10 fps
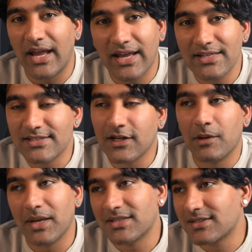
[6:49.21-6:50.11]
ends
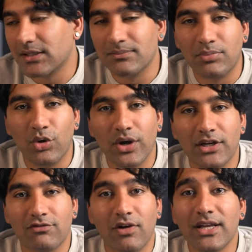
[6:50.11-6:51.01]
up at some
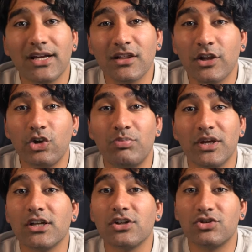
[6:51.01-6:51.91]
point running a little
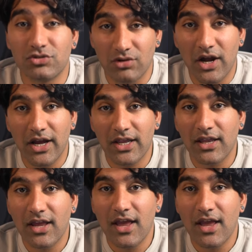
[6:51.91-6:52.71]
bit dry.